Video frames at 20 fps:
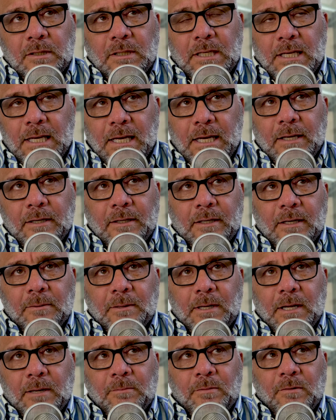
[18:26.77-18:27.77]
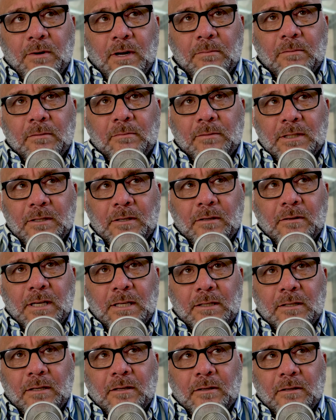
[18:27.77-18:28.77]
yeah, I probably do
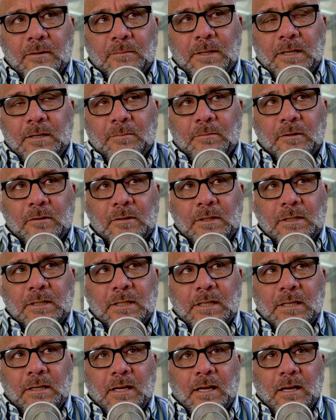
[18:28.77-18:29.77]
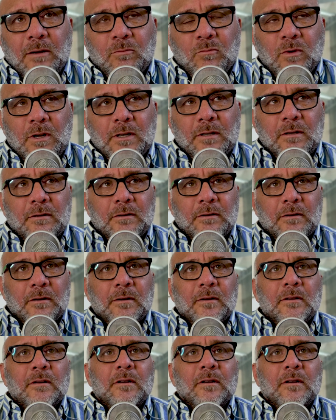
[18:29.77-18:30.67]
that to other people, and I wonder.